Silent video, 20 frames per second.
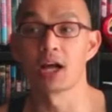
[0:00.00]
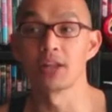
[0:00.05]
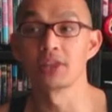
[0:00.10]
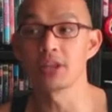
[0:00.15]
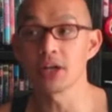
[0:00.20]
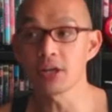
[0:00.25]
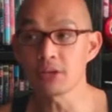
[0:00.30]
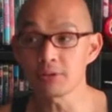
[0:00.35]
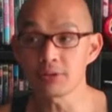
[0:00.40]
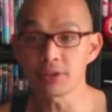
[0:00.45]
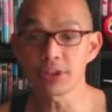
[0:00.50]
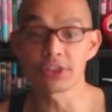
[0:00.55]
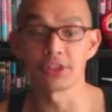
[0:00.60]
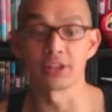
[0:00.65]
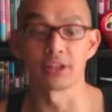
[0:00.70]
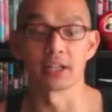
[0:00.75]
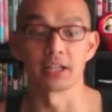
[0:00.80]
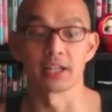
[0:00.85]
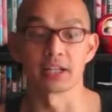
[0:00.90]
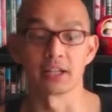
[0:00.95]
Another
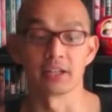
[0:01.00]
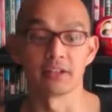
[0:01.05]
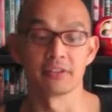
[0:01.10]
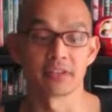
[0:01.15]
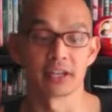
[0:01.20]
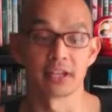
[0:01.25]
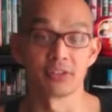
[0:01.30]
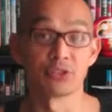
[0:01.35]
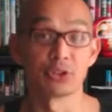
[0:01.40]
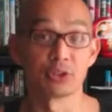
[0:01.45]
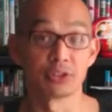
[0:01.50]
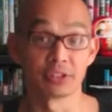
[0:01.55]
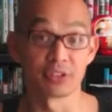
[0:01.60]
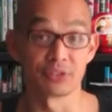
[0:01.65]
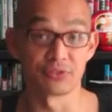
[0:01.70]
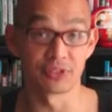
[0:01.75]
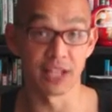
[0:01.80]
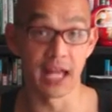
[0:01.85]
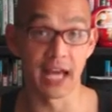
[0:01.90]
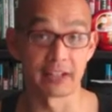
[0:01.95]
thing is that if you
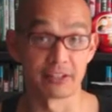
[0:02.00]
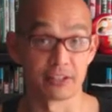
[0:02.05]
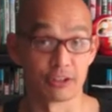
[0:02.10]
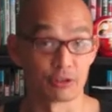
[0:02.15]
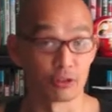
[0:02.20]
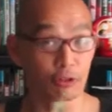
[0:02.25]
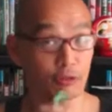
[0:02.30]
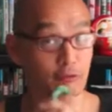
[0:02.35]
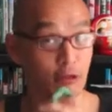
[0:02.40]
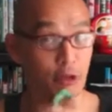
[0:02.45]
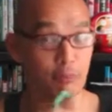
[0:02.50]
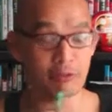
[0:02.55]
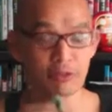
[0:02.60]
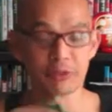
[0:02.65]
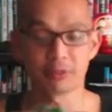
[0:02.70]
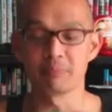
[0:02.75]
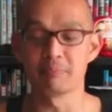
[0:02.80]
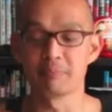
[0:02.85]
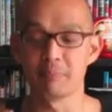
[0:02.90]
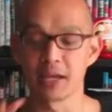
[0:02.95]
see flatness, the rope
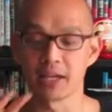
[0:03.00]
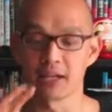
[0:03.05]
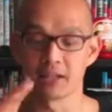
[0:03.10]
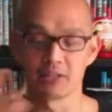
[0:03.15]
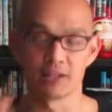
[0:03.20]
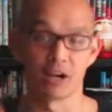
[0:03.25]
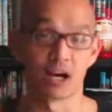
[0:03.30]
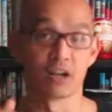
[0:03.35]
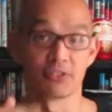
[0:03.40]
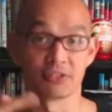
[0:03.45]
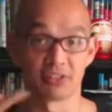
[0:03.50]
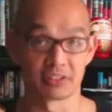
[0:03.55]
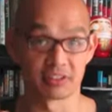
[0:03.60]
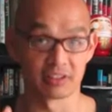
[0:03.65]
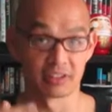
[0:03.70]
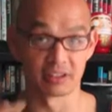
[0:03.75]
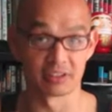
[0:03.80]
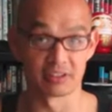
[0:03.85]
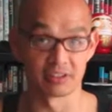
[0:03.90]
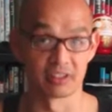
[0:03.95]
is made
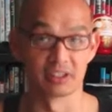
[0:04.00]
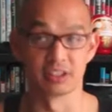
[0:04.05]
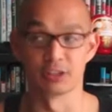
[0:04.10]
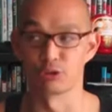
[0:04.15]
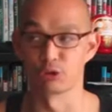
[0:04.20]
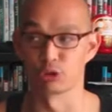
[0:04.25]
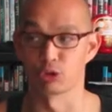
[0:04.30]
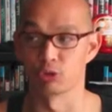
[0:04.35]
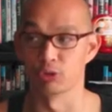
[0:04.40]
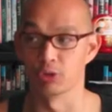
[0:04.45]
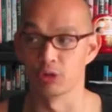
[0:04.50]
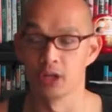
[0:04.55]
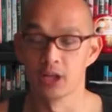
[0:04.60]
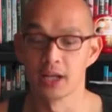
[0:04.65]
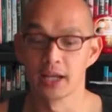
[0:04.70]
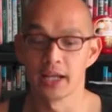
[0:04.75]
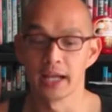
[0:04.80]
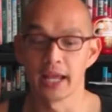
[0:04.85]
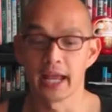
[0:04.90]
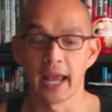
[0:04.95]
obviously cylindrical,
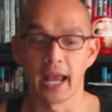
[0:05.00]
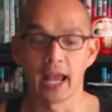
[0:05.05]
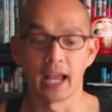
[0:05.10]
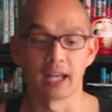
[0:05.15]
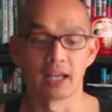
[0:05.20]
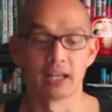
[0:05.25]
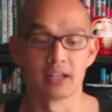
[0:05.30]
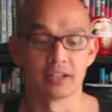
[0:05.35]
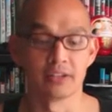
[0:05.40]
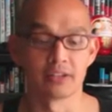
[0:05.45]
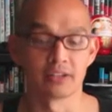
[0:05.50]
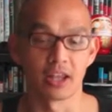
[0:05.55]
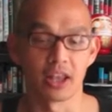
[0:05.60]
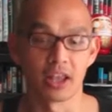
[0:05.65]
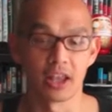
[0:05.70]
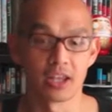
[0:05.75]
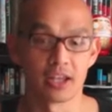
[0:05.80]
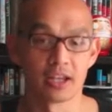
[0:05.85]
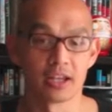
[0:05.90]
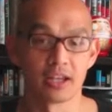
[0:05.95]
and
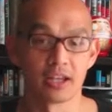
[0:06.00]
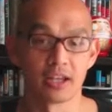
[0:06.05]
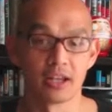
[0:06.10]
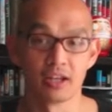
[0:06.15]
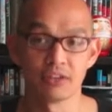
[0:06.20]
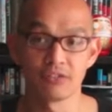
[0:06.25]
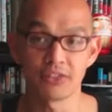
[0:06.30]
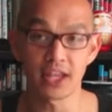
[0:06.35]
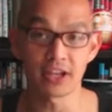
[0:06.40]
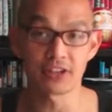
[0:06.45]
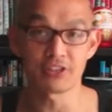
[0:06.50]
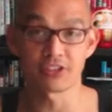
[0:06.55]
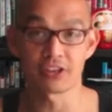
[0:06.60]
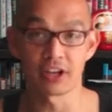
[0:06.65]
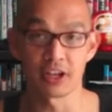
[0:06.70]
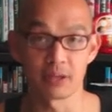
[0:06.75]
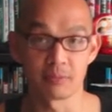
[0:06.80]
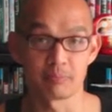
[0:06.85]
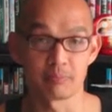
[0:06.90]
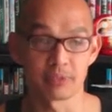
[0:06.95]
if that
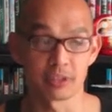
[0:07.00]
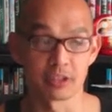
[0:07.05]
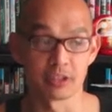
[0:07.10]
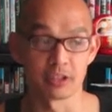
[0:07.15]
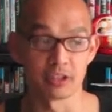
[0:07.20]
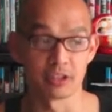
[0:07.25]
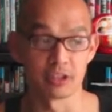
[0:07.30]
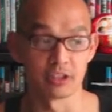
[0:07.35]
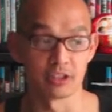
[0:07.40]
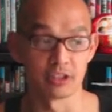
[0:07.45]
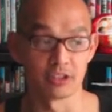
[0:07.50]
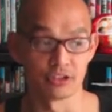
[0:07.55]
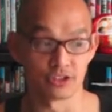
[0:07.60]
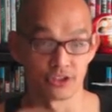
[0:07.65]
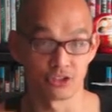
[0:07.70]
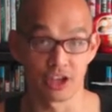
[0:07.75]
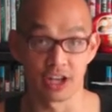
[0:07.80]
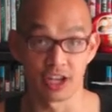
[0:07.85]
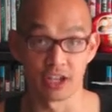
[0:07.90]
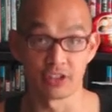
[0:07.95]
shape
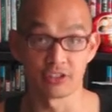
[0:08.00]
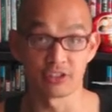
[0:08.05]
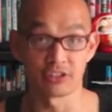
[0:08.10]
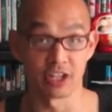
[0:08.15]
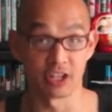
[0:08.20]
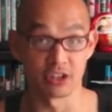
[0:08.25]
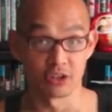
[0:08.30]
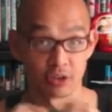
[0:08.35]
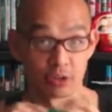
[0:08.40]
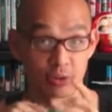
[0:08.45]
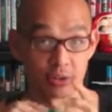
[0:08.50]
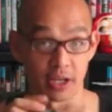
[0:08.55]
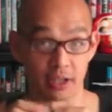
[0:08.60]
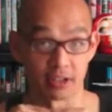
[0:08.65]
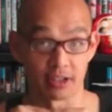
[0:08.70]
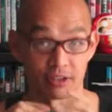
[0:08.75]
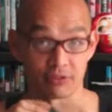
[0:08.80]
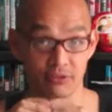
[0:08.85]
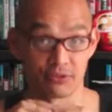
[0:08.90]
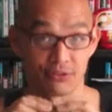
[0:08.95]
is changed and you
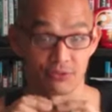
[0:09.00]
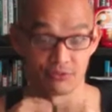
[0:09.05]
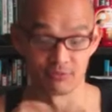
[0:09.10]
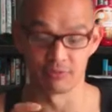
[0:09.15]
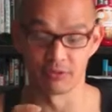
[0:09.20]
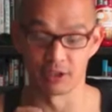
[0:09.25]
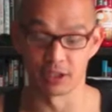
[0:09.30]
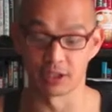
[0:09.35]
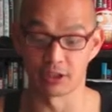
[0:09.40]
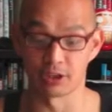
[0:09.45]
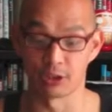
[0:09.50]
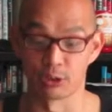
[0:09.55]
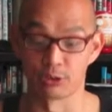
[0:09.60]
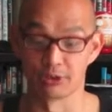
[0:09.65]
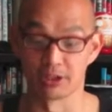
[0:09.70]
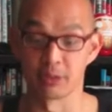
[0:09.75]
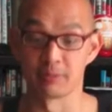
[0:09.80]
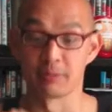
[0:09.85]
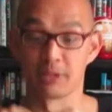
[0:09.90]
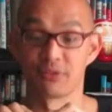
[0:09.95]
get like
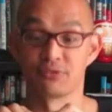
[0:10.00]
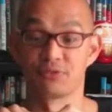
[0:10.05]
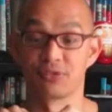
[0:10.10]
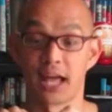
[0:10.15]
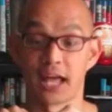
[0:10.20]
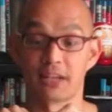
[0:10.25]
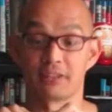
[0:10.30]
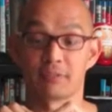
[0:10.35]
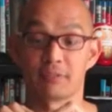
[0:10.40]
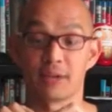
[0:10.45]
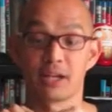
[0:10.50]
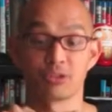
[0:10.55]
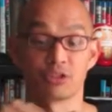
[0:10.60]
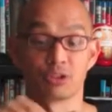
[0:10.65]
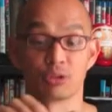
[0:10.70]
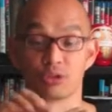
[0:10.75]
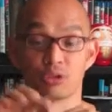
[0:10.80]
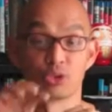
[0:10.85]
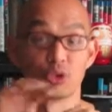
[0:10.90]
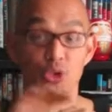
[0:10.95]
there's going to be a flat spot,
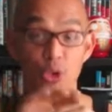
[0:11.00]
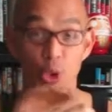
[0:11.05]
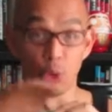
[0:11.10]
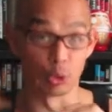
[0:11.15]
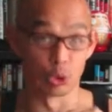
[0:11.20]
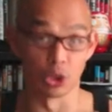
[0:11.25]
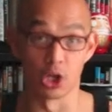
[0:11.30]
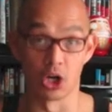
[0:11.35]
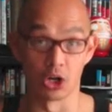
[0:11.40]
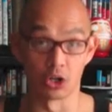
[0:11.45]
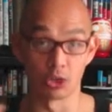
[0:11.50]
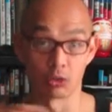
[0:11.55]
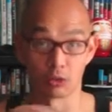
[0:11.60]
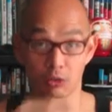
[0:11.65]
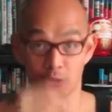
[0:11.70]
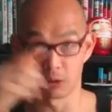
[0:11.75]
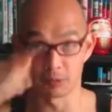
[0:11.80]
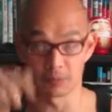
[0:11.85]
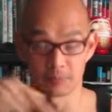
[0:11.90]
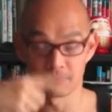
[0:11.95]
so it's no
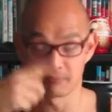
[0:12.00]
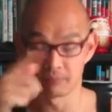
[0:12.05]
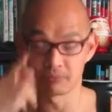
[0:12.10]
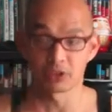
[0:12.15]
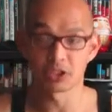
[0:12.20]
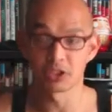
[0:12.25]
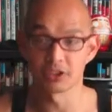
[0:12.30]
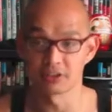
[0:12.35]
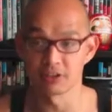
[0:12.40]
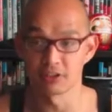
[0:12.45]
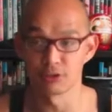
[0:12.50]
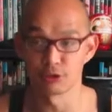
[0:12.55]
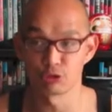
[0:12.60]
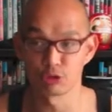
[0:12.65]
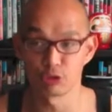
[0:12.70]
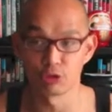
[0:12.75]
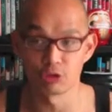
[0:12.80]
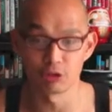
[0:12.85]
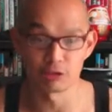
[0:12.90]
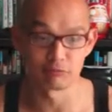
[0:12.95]
longer
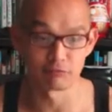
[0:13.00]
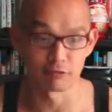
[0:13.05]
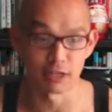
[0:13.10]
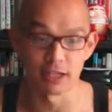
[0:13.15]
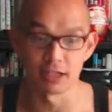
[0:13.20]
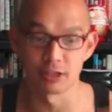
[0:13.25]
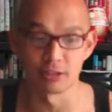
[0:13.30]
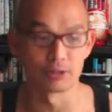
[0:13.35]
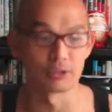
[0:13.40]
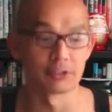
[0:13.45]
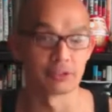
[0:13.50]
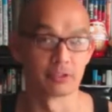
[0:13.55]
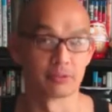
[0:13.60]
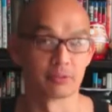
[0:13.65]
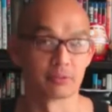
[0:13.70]
cylindrical and round